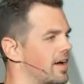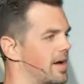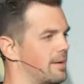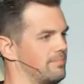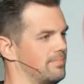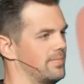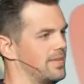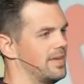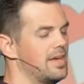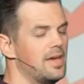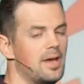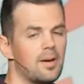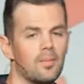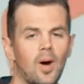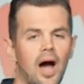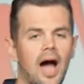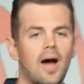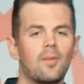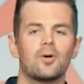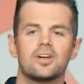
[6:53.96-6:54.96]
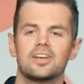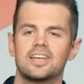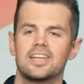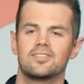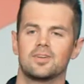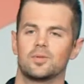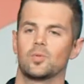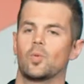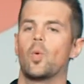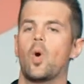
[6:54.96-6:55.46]
up. Well, I wasn't
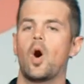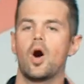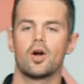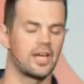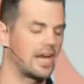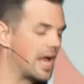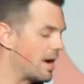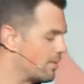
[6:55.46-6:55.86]
even walking.